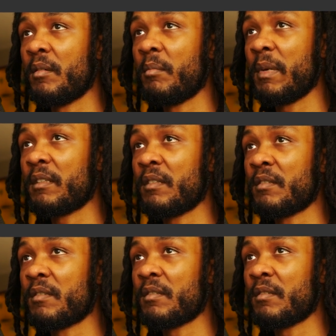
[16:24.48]
make
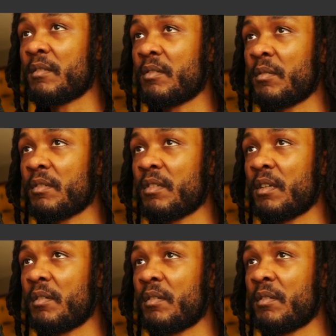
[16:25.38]
this
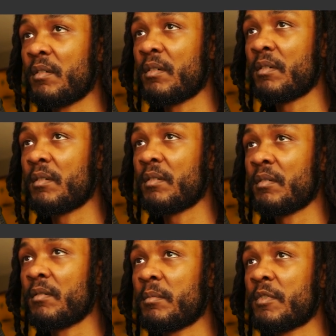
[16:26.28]
torso,
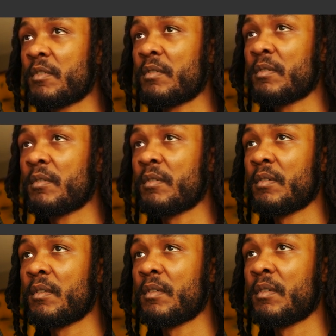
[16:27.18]
whoops,
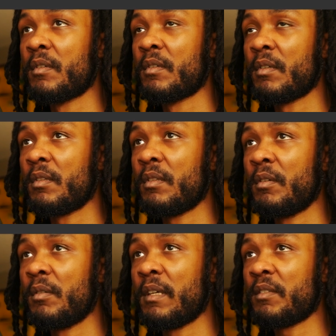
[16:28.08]
a
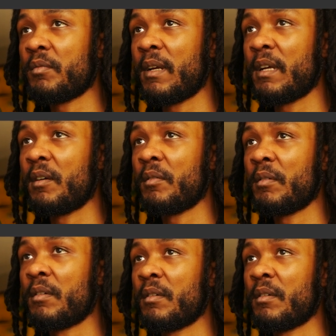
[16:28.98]
little less round.